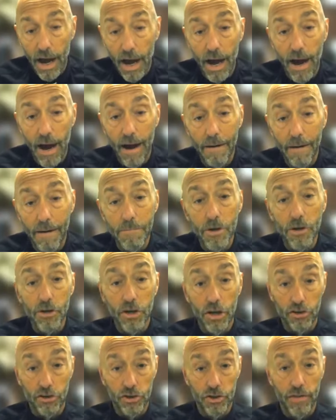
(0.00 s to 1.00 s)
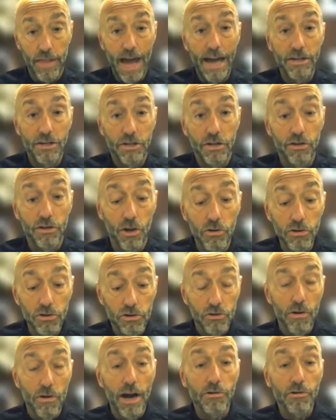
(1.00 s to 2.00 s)
So that those
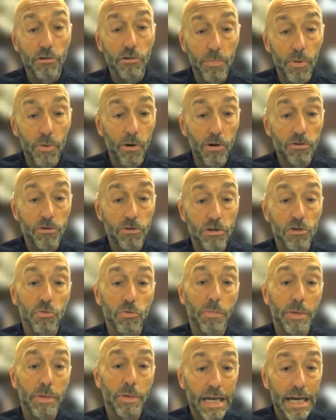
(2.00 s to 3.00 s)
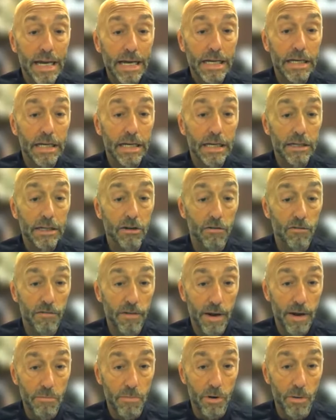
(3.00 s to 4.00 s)
directory portraits will be taken in
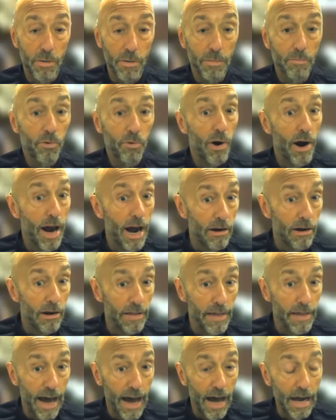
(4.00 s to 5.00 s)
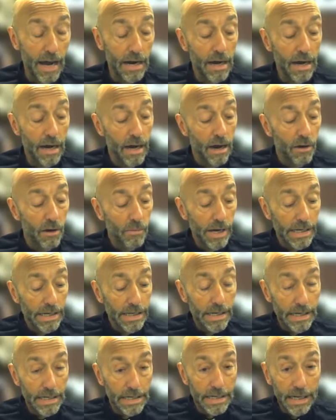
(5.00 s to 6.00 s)
November. Prior to that, we
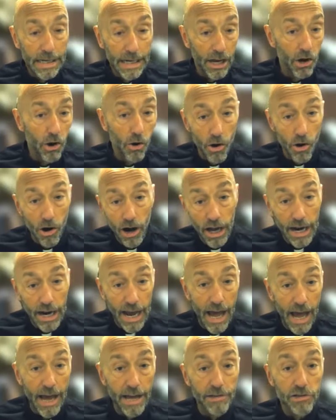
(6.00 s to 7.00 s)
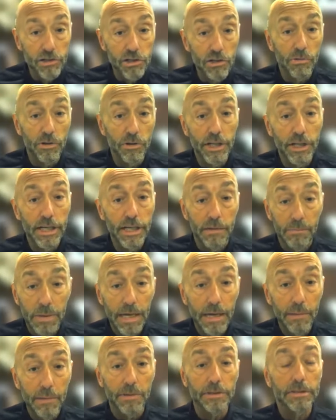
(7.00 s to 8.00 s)
need to get organized. So we'll need
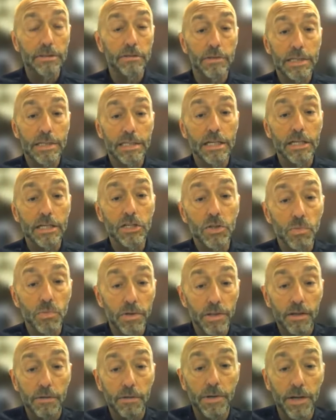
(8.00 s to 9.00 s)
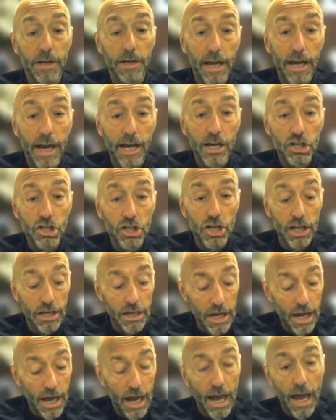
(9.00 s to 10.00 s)
people to assist with
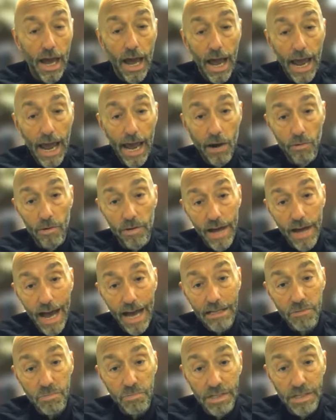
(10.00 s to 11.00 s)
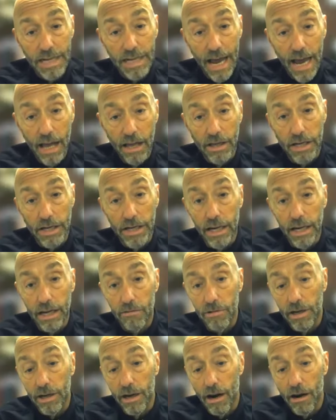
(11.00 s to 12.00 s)
communication and with hospitality in
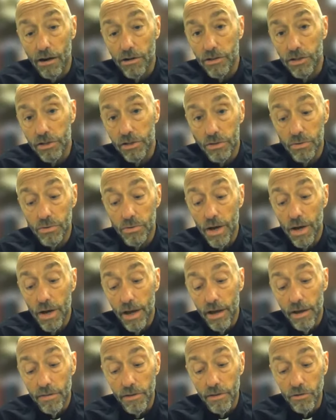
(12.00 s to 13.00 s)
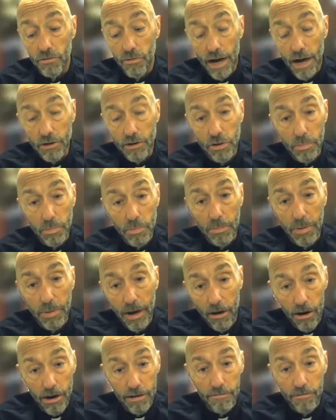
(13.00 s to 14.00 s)
regard to the directory,
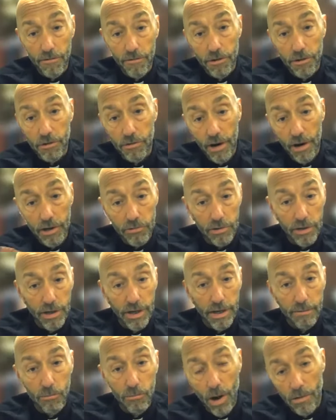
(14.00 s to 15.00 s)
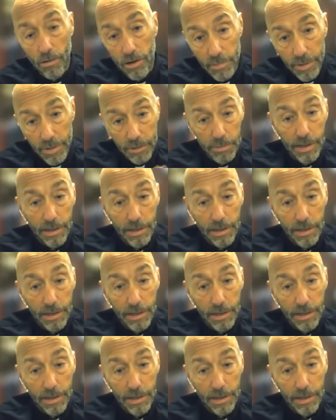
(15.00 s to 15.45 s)
preparing for the directory, welcoming